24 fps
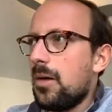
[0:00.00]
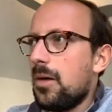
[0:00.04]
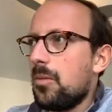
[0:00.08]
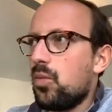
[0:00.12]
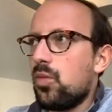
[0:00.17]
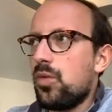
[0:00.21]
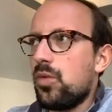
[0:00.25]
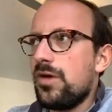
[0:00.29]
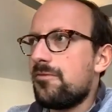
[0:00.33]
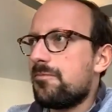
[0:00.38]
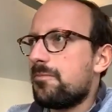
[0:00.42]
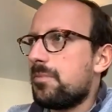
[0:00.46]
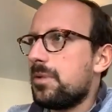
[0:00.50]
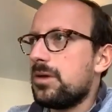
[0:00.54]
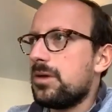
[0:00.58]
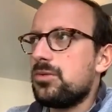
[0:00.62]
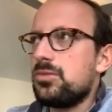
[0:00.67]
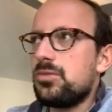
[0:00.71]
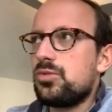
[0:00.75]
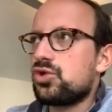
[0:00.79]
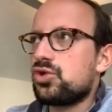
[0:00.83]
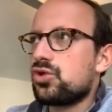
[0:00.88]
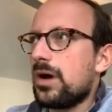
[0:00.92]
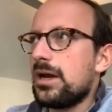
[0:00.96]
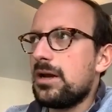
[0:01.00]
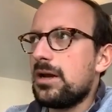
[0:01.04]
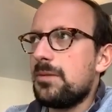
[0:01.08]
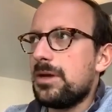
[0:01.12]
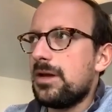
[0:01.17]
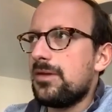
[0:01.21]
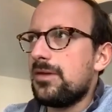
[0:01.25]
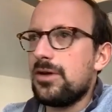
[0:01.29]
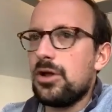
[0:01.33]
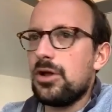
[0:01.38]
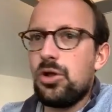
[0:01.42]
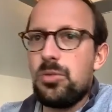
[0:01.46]
We've been trying to
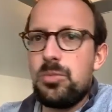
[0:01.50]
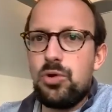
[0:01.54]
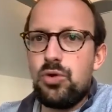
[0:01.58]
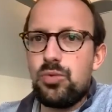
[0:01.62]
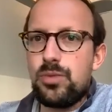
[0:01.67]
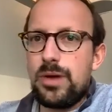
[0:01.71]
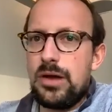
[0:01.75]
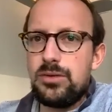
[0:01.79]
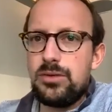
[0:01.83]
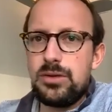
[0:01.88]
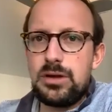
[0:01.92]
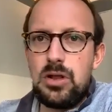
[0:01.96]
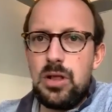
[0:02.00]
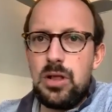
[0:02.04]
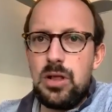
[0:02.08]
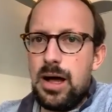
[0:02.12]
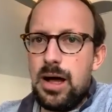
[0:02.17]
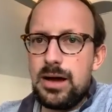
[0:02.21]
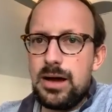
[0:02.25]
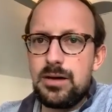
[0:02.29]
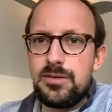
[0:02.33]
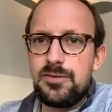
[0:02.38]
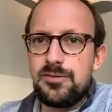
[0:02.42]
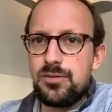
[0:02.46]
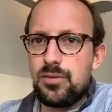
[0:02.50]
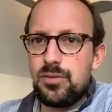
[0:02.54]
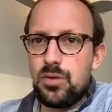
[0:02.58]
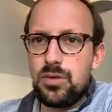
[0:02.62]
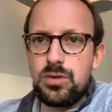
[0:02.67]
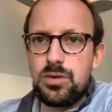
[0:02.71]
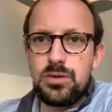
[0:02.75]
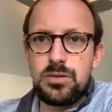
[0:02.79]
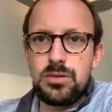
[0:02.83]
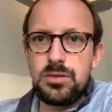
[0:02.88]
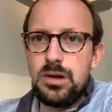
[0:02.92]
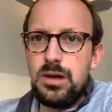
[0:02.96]
be available around the clock
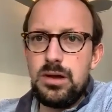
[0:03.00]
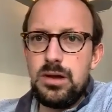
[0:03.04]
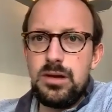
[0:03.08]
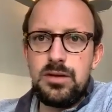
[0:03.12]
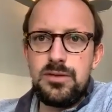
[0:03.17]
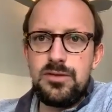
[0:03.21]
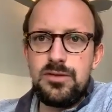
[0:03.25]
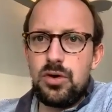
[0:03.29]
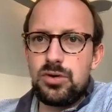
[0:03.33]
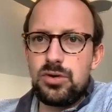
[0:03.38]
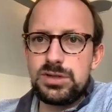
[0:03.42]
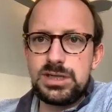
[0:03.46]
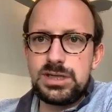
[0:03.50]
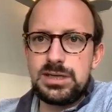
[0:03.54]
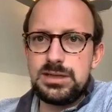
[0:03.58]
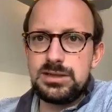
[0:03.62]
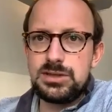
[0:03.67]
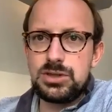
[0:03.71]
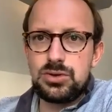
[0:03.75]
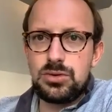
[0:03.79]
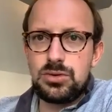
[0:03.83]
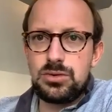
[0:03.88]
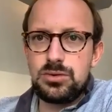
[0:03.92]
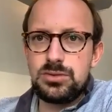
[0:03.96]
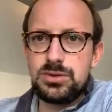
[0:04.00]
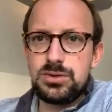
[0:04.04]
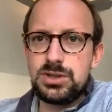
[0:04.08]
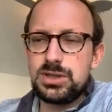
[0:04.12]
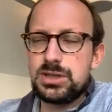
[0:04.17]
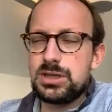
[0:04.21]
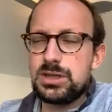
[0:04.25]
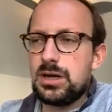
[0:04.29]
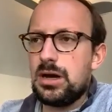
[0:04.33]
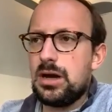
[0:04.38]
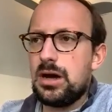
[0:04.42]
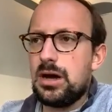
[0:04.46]
for folks'
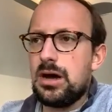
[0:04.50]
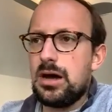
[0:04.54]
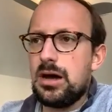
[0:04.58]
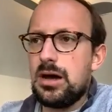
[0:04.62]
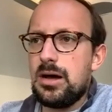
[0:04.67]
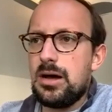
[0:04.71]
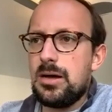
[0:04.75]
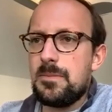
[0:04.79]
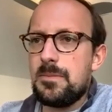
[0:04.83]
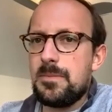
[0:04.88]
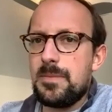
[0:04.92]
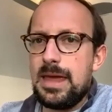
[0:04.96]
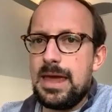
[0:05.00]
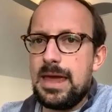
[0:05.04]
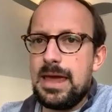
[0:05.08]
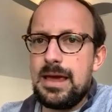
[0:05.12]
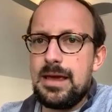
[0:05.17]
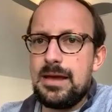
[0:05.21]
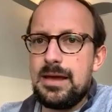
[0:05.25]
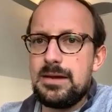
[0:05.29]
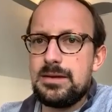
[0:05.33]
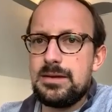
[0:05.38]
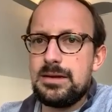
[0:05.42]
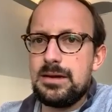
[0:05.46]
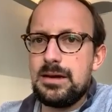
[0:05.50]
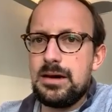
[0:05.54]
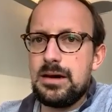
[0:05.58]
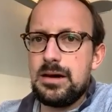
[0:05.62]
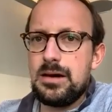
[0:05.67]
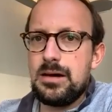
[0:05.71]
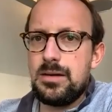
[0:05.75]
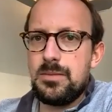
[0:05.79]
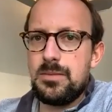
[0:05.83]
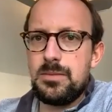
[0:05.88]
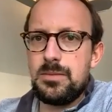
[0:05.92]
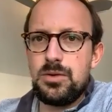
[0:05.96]
concerns. This
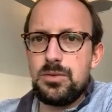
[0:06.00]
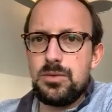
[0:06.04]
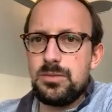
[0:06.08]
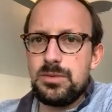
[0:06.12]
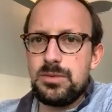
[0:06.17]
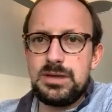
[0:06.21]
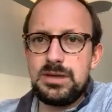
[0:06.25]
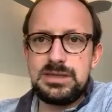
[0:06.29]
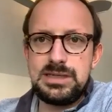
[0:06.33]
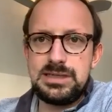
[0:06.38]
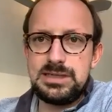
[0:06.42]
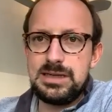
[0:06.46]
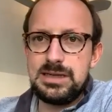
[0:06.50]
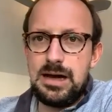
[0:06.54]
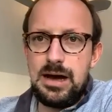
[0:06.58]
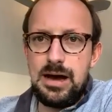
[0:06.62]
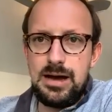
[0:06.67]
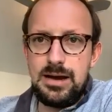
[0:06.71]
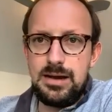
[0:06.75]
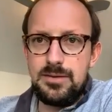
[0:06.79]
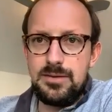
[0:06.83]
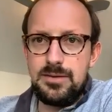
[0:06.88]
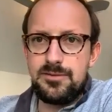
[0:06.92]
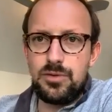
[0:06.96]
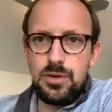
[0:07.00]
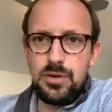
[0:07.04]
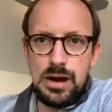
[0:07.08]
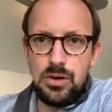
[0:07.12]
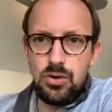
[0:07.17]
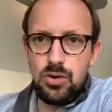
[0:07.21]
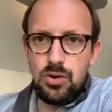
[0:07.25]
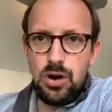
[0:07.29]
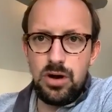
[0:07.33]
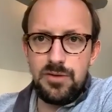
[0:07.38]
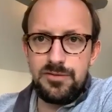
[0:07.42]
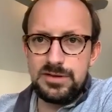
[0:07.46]
is not for
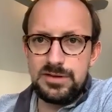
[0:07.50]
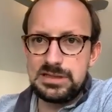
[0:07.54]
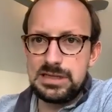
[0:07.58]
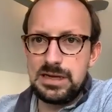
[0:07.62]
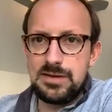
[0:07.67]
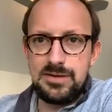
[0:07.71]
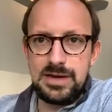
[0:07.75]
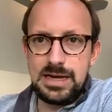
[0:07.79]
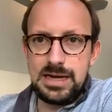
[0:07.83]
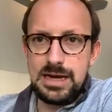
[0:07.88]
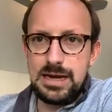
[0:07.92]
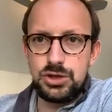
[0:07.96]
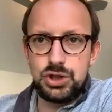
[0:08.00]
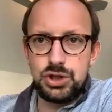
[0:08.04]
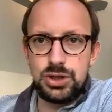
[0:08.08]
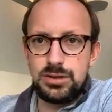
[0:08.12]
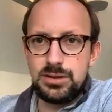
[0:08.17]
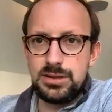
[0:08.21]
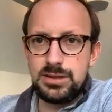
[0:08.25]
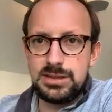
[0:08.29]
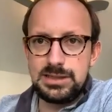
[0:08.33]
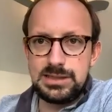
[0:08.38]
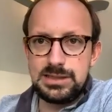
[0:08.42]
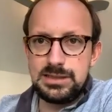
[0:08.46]
our office a vacation.